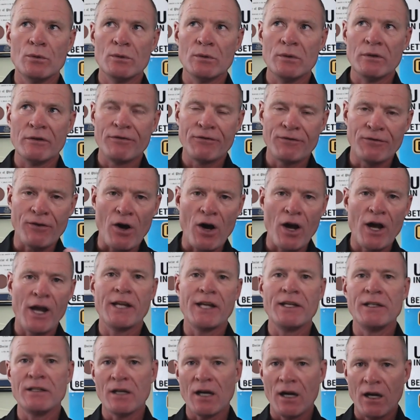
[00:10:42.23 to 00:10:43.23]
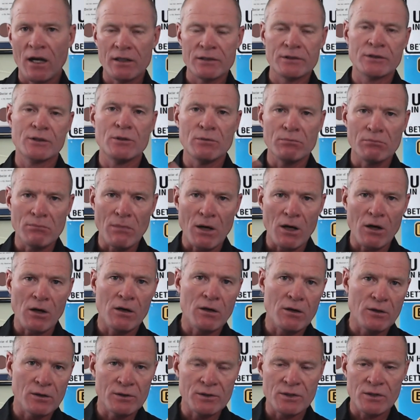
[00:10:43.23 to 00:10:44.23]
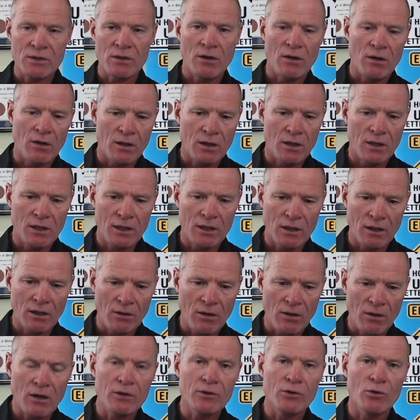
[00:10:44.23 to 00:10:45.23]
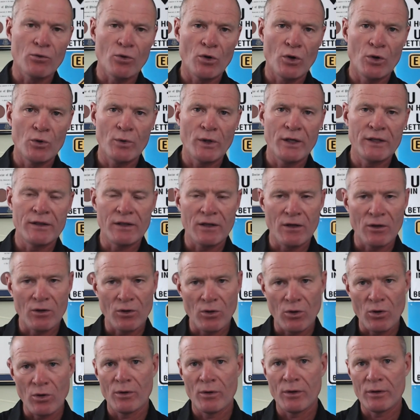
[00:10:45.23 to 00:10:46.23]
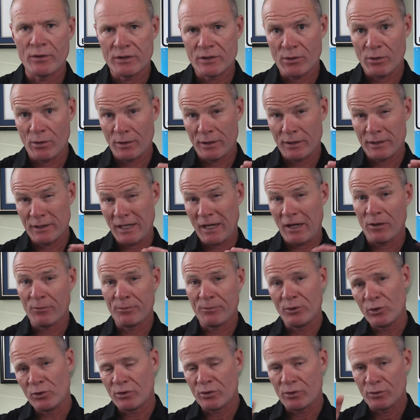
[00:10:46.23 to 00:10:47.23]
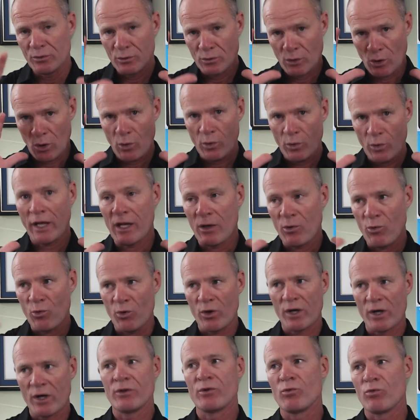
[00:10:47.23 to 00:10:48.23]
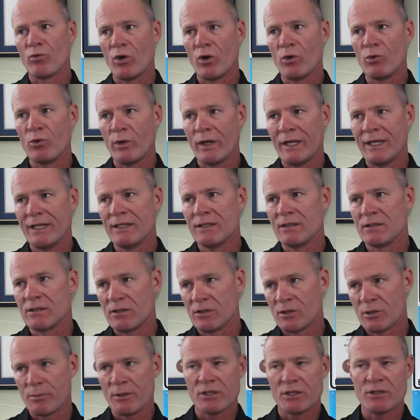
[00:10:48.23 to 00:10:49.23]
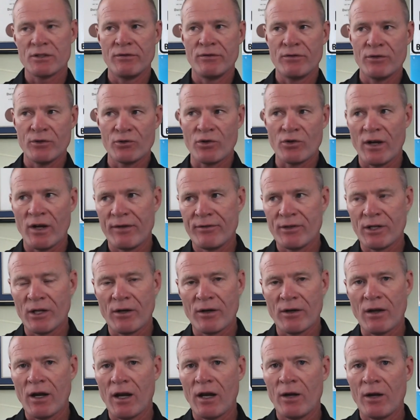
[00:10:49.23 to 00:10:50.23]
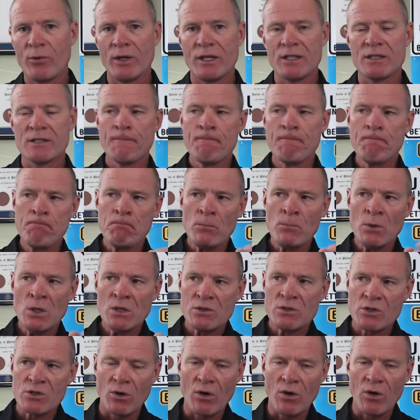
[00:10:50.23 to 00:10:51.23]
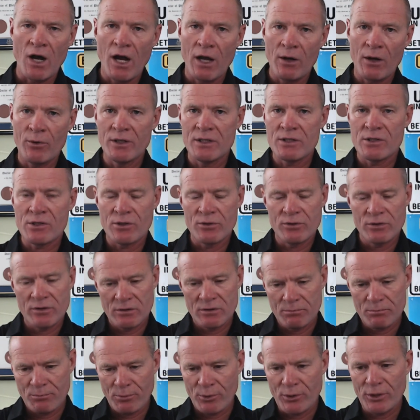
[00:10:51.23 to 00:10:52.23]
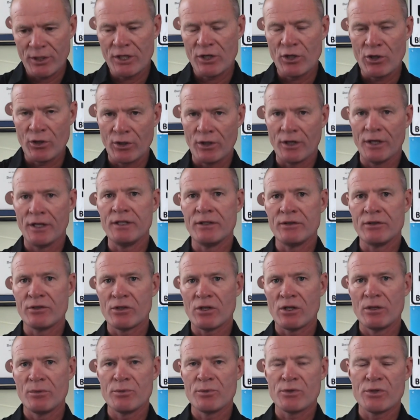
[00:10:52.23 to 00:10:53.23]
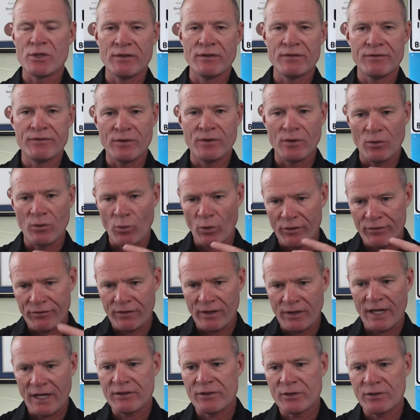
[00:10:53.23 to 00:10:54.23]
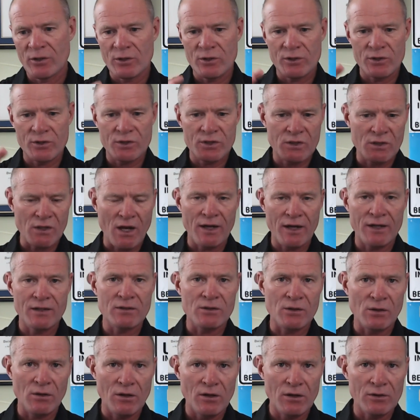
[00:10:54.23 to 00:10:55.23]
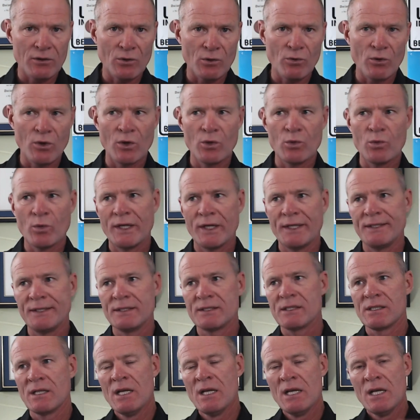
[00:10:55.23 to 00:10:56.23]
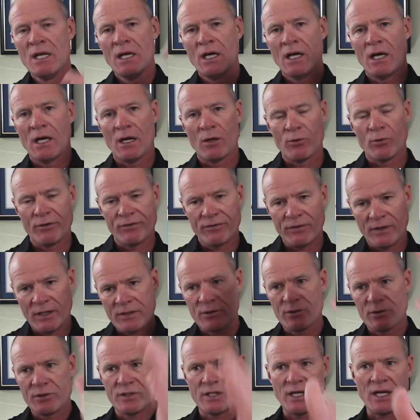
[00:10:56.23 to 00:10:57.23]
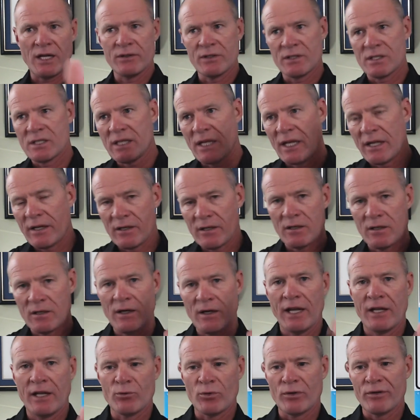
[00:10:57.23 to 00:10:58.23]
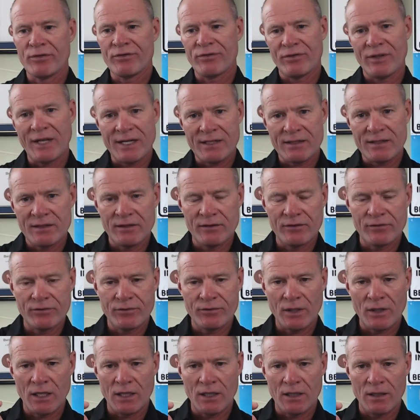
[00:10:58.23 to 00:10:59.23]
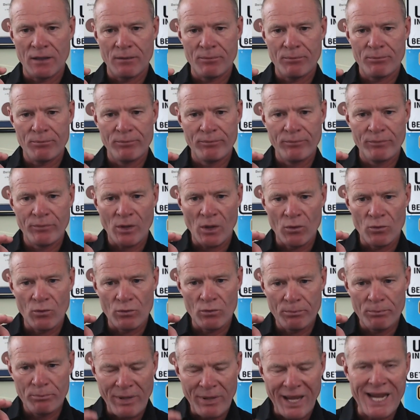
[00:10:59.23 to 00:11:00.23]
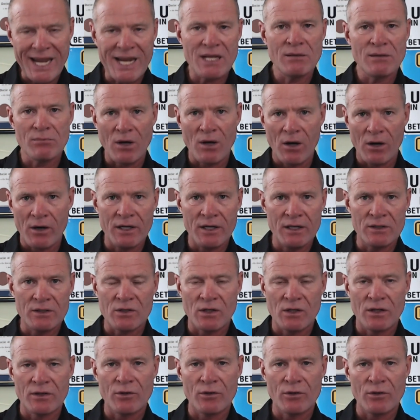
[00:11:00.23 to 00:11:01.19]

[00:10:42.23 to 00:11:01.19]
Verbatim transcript: find other markers along the roadway that are going to help you to locate where the roadway is, and especially if you're driving on highways. So highways are pretty good in terms of reflectors, signs along the roadways, reflectors down the center, and reflective paint markings on the